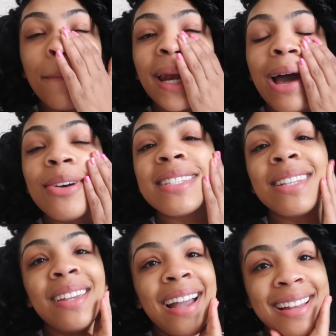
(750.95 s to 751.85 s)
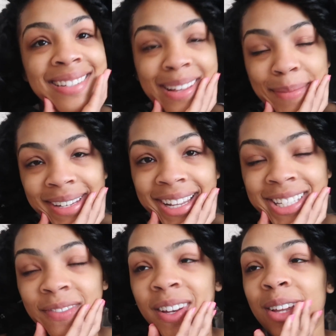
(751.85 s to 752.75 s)
But I will see you guys in my
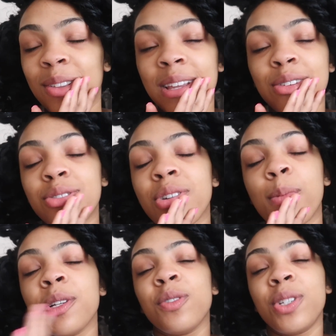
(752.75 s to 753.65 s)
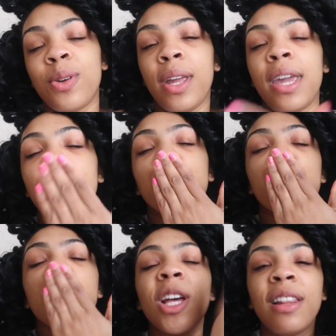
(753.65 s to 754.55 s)
next video. Thank you so much for tuning in.
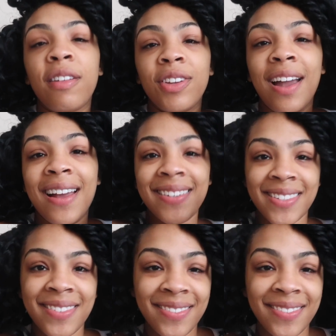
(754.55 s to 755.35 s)
Love you guys.